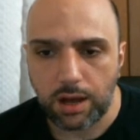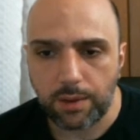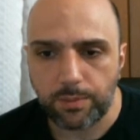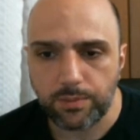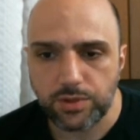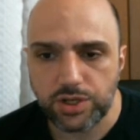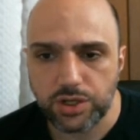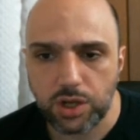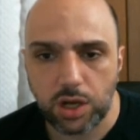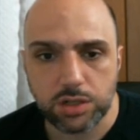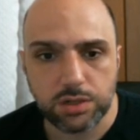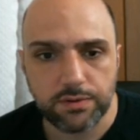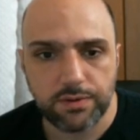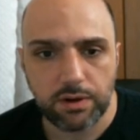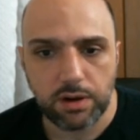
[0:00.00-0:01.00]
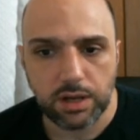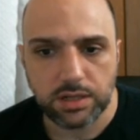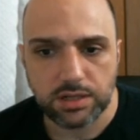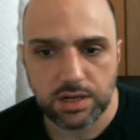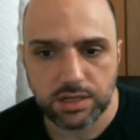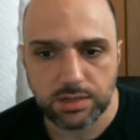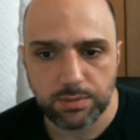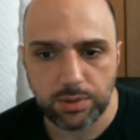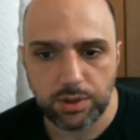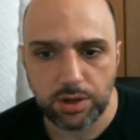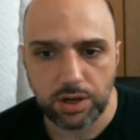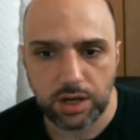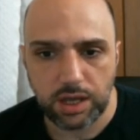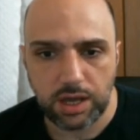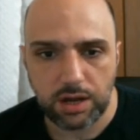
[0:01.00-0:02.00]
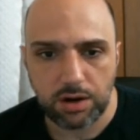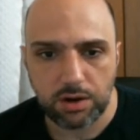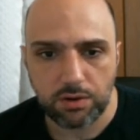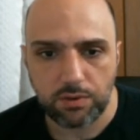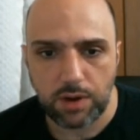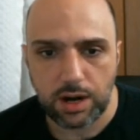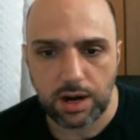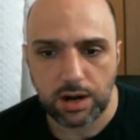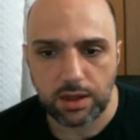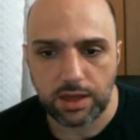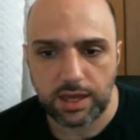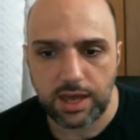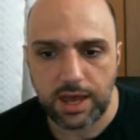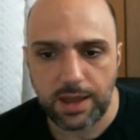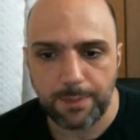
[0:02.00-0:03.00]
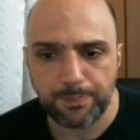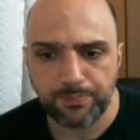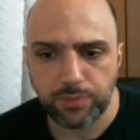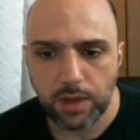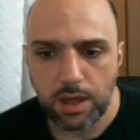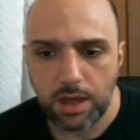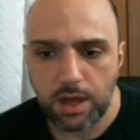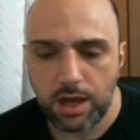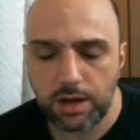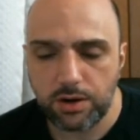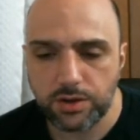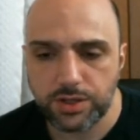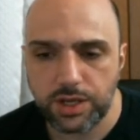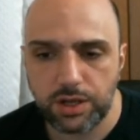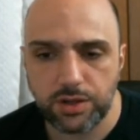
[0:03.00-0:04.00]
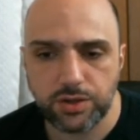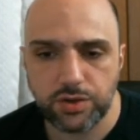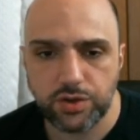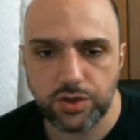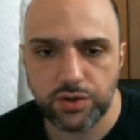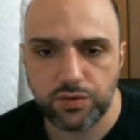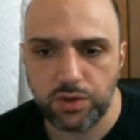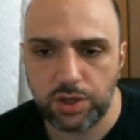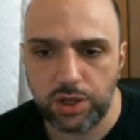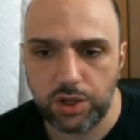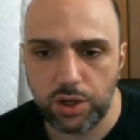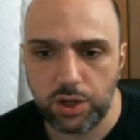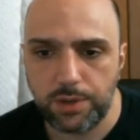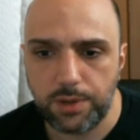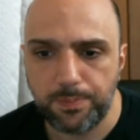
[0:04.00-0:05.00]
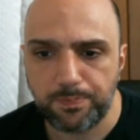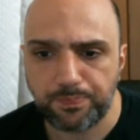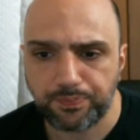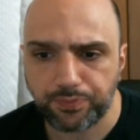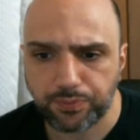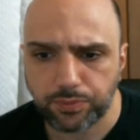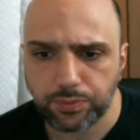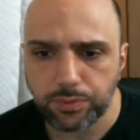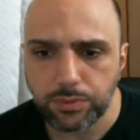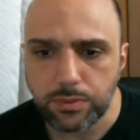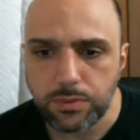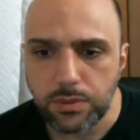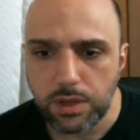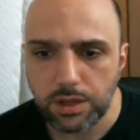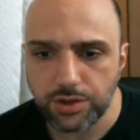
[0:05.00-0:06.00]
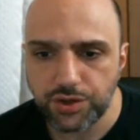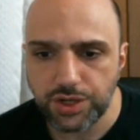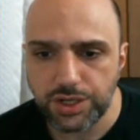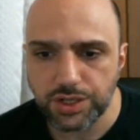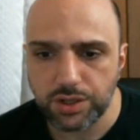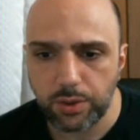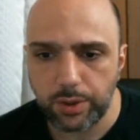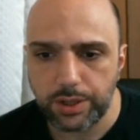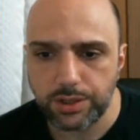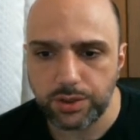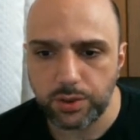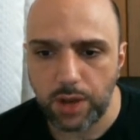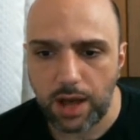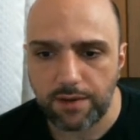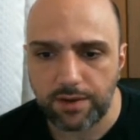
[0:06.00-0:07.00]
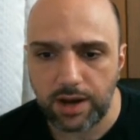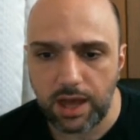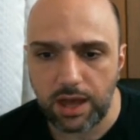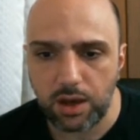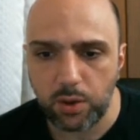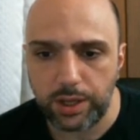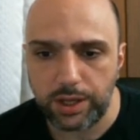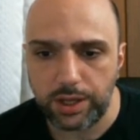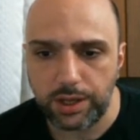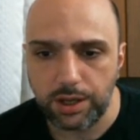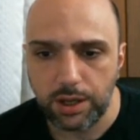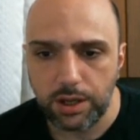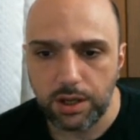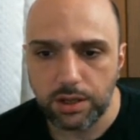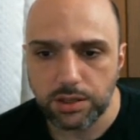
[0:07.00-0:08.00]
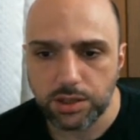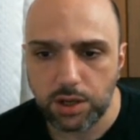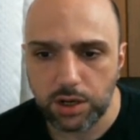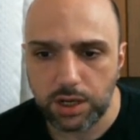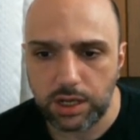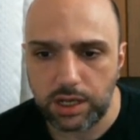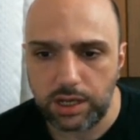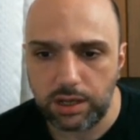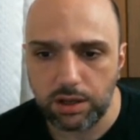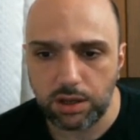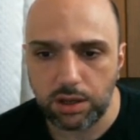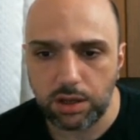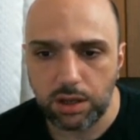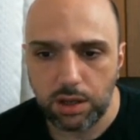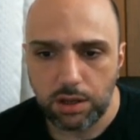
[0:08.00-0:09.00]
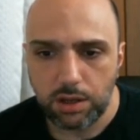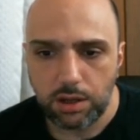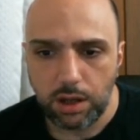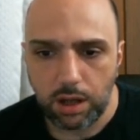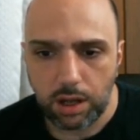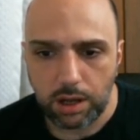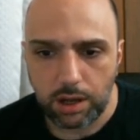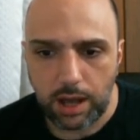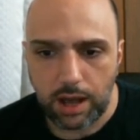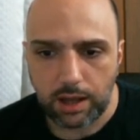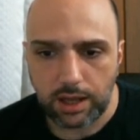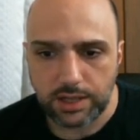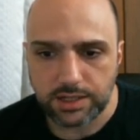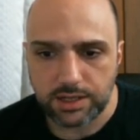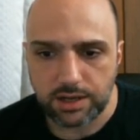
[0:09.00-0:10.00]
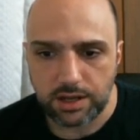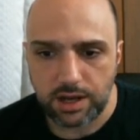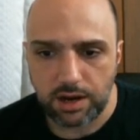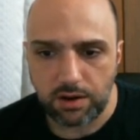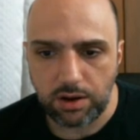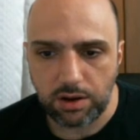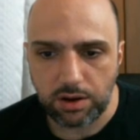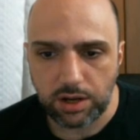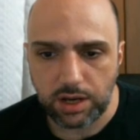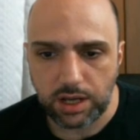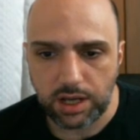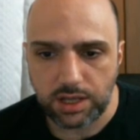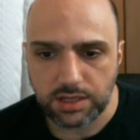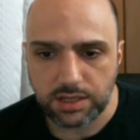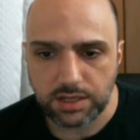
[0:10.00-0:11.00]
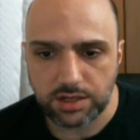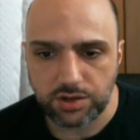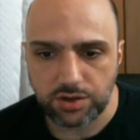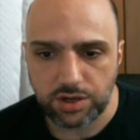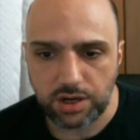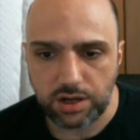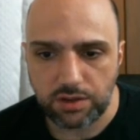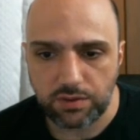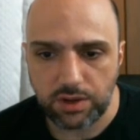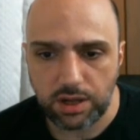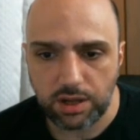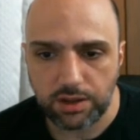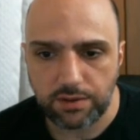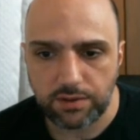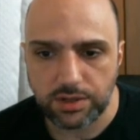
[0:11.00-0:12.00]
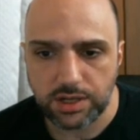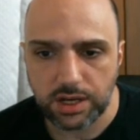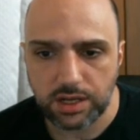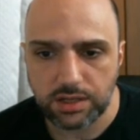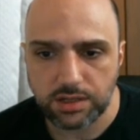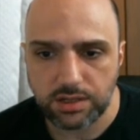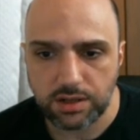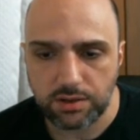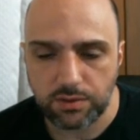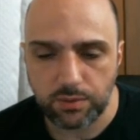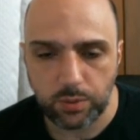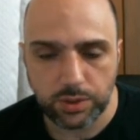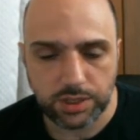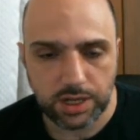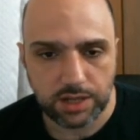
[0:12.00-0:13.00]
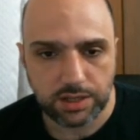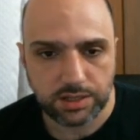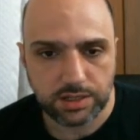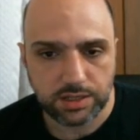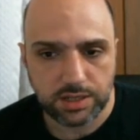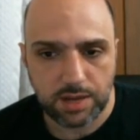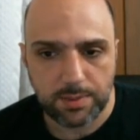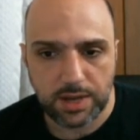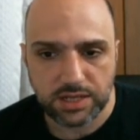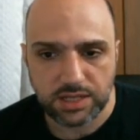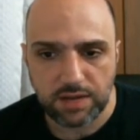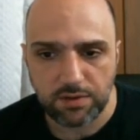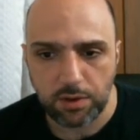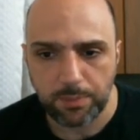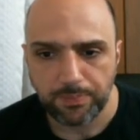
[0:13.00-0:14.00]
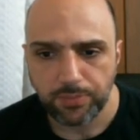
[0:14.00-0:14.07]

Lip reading: She's also very accessible. You're going to get her right out of the gate. Her skills are just really good. She's going to have an AoE target heal. Allies in an area are going to gain 6 seconds. So once again, this is not max level.